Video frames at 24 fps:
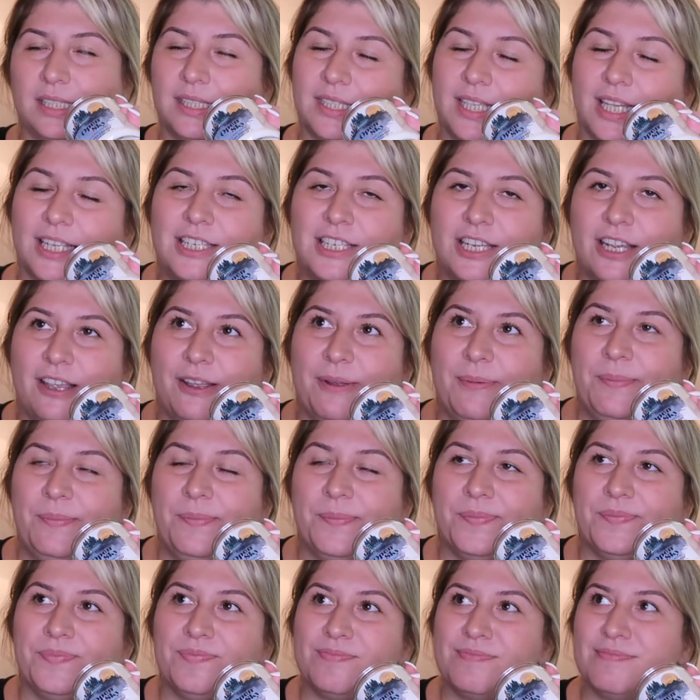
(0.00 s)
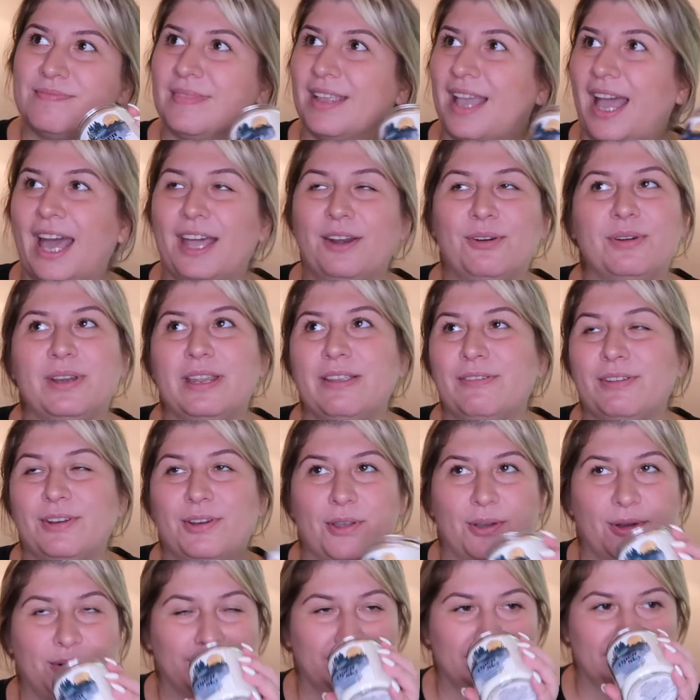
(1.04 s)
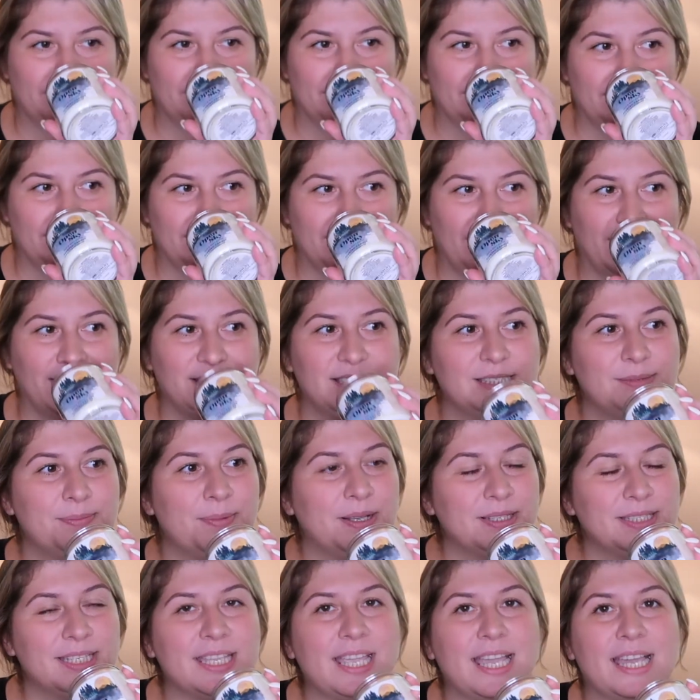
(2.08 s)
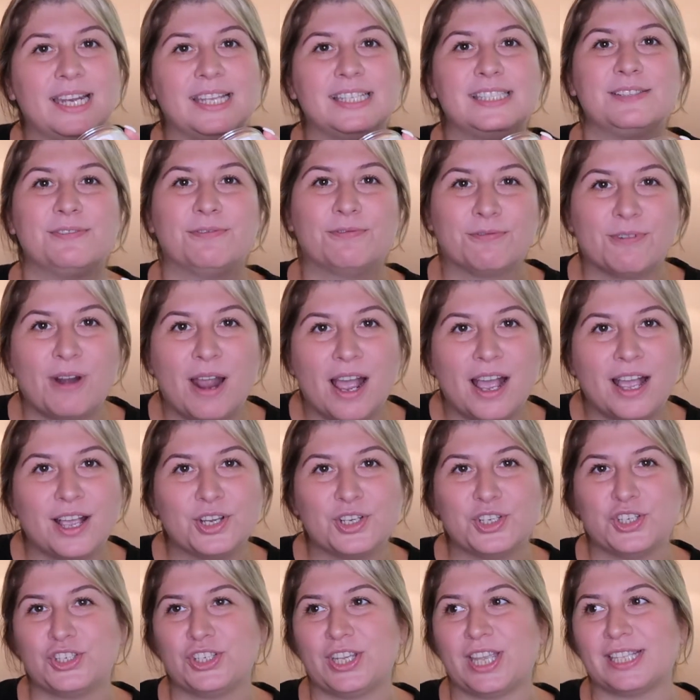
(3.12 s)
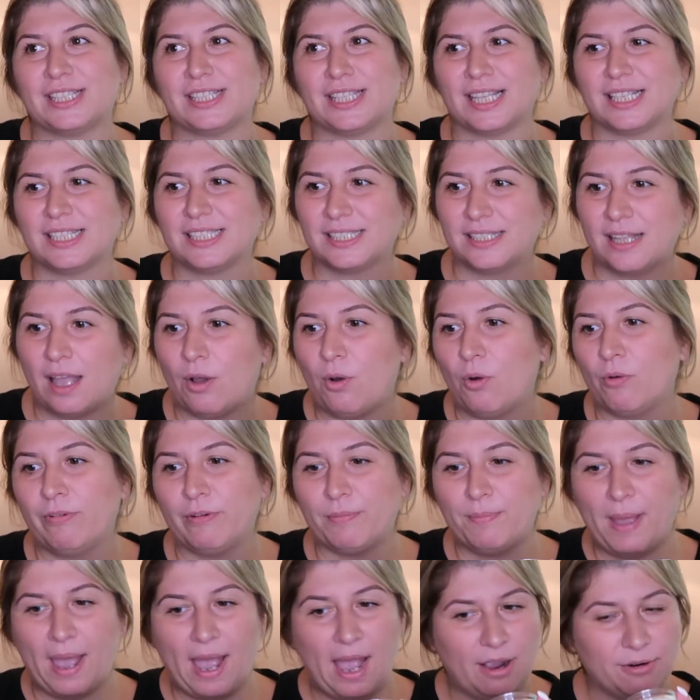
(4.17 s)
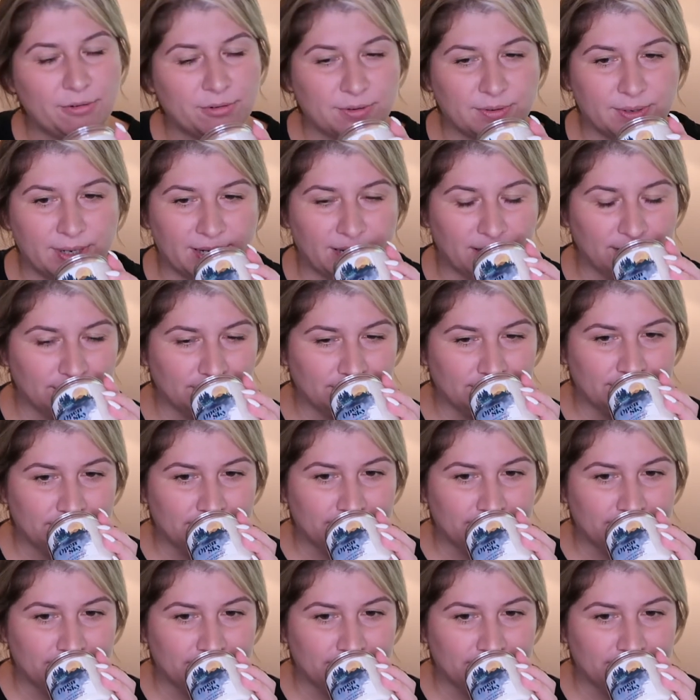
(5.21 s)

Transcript: such a, I don't even know. It smells, again, it's fresh, it's not overpowering.